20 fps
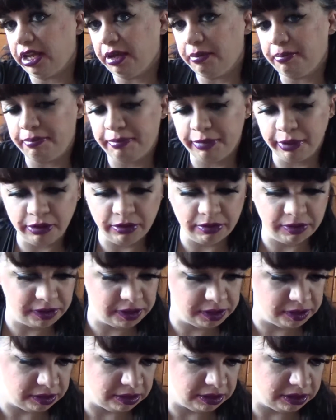a
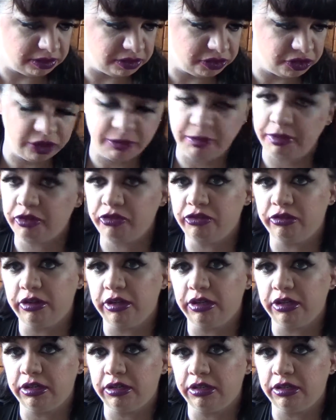Boots or a Superdrug,